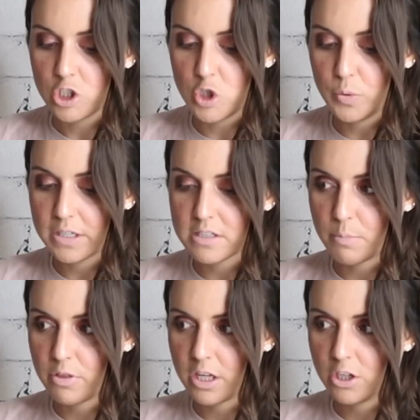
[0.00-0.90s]
doing
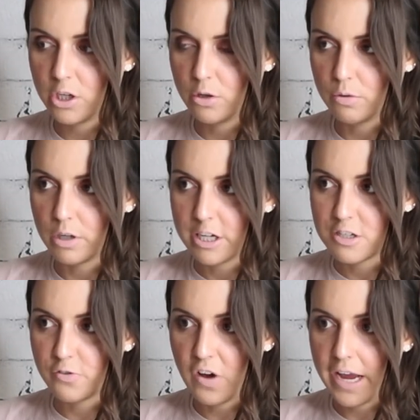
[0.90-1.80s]
something new,
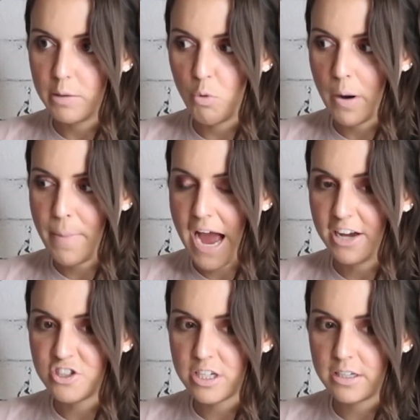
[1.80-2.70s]
to find more
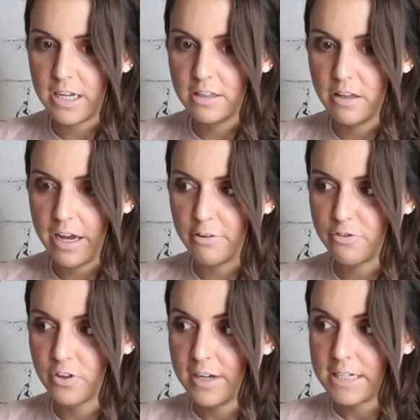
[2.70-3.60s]
passion in
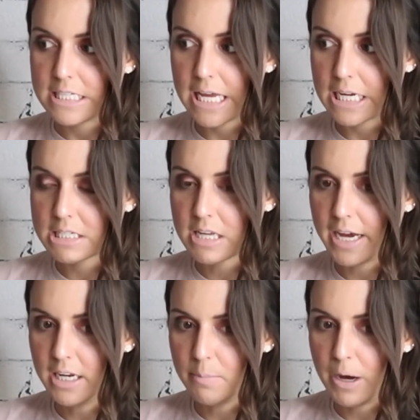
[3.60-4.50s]
life, to get
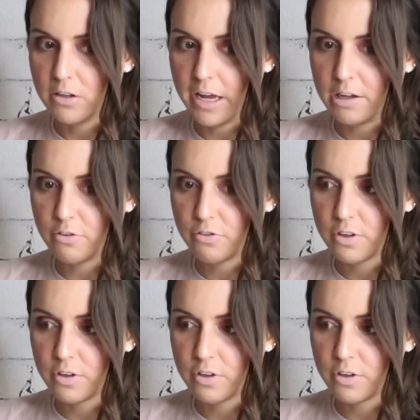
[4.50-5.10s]
excited about life,